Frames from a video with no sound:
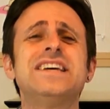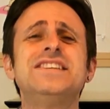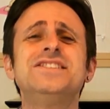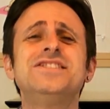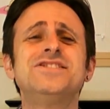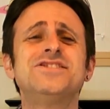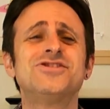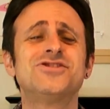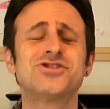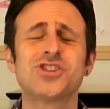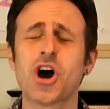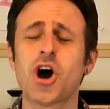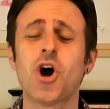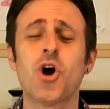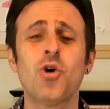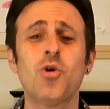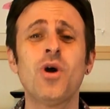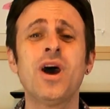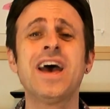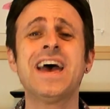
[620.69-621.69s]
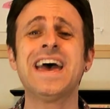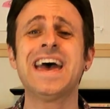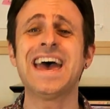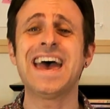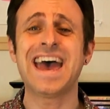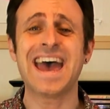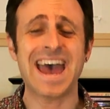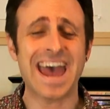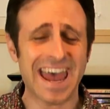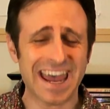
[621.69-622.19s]
is so
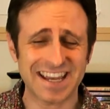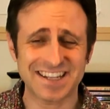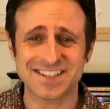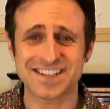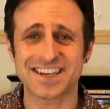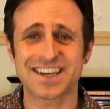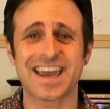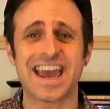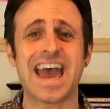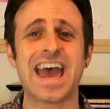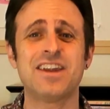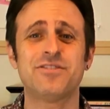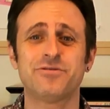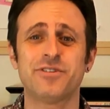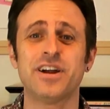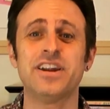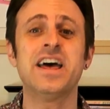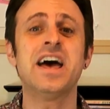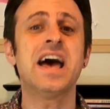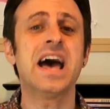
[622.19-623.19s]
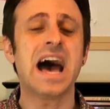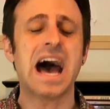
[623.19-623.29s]
hectic and fun.